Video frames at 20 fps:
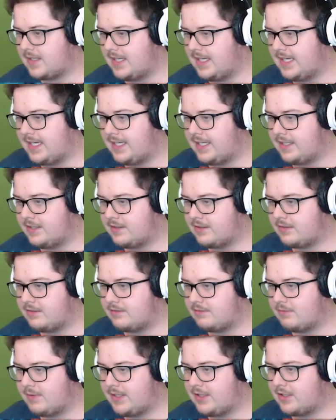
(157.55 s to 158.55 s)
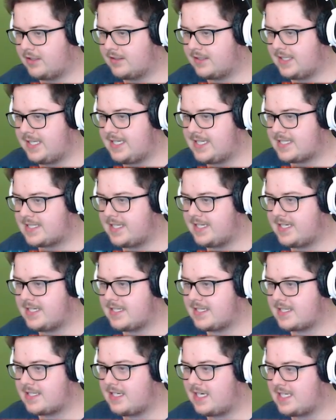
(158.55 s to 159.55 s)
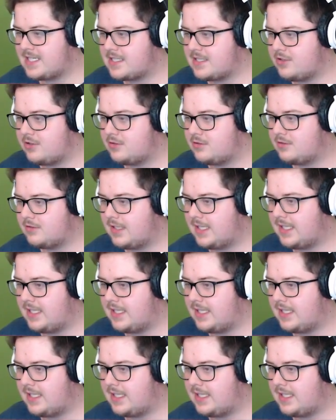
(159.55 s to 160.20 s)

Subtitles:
And we got these things. Nice little